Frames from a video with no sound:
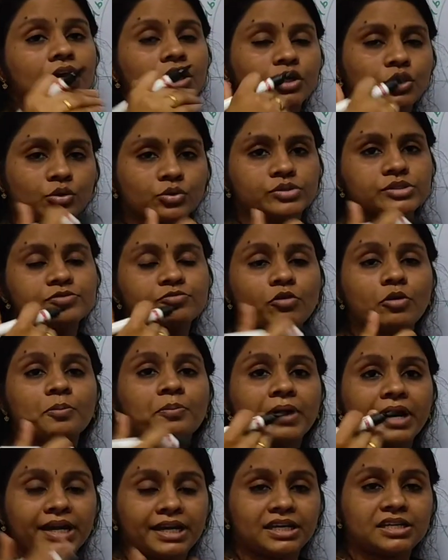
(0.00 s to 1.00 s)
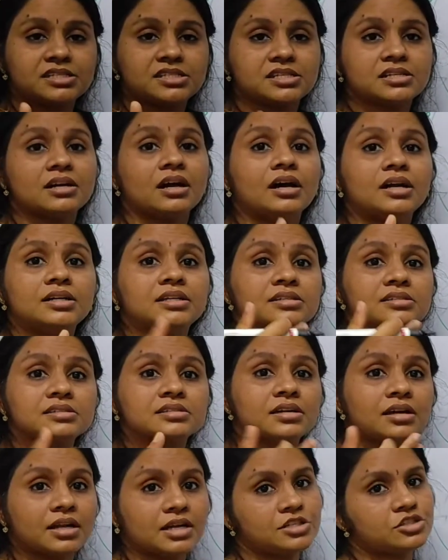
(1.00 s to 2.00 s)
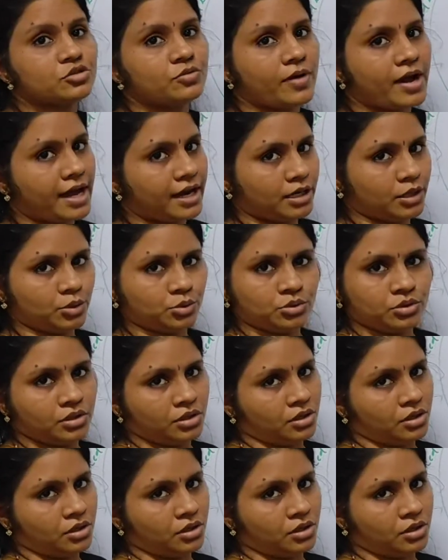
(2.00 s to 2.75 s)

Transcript: used for predicting a discrete value.